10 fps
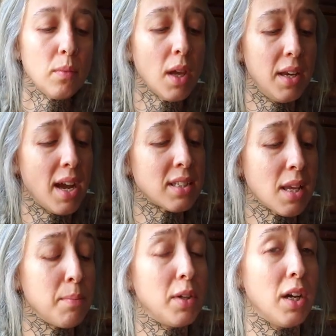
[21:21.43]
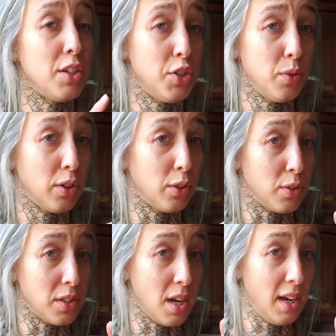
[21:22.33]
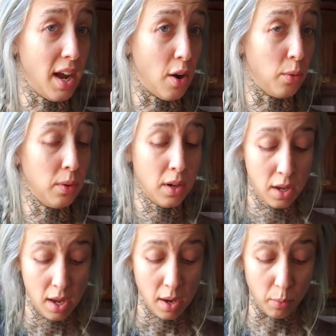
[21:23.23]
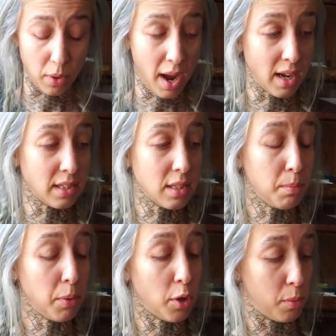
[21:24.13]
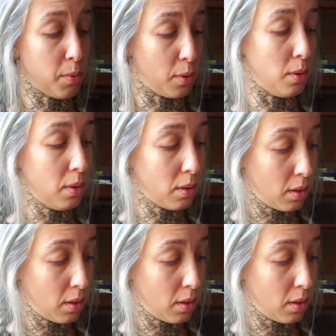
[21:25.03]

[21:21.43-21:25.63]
Next, I'm gonna do the girls' night out. And we'll add some purple,